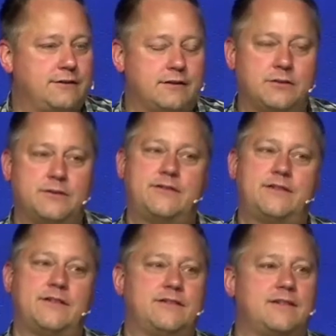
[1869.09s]
And the Lord
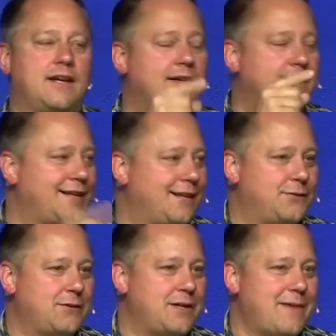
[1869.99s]
says,
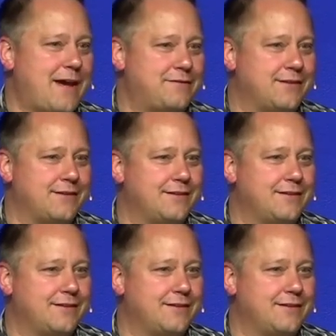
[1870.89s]
that's what I'm after.